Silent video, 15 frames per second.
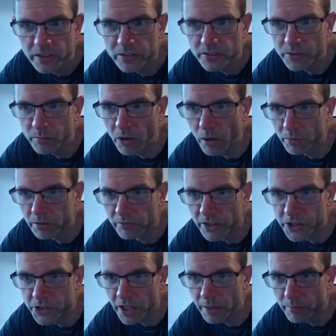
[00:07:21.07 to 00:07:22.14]
So you might want to
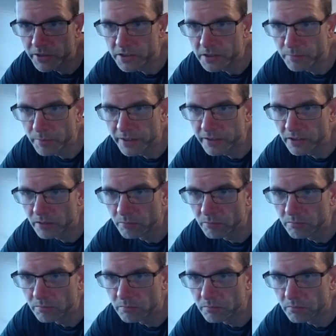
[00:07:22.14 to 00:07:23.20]
reshape this depending on
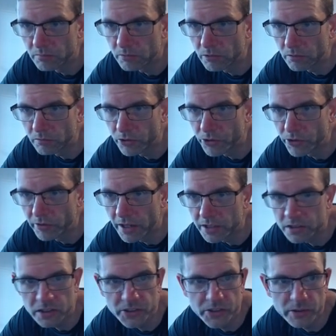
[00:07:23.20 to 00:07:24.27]
what route you're
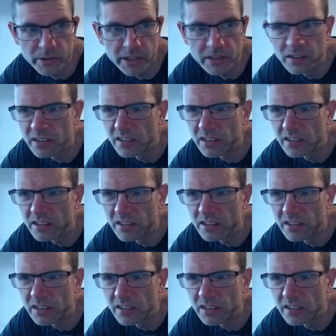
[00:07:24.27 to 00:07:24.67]
actually doing.